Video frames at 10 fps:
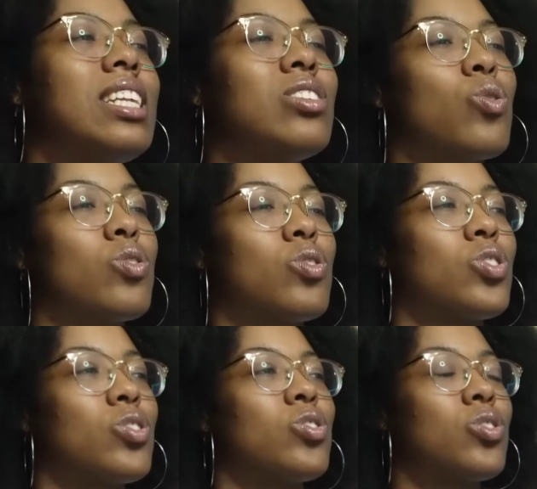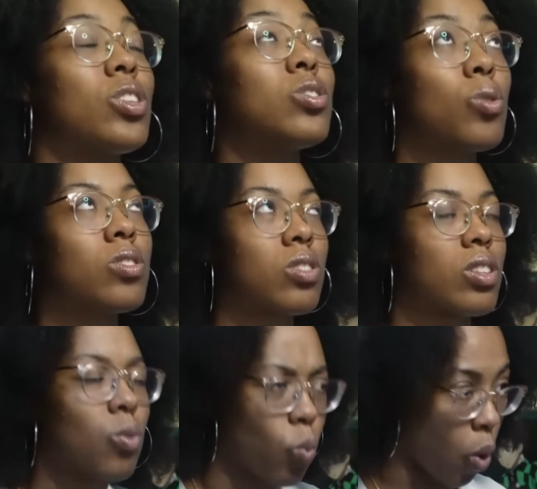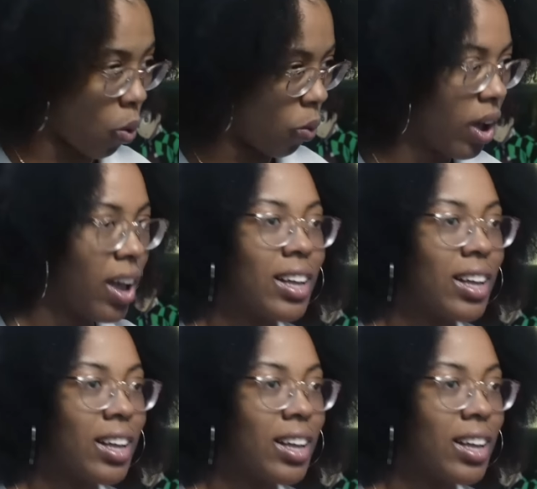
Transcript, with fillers: These non sorcerers, these non whoa,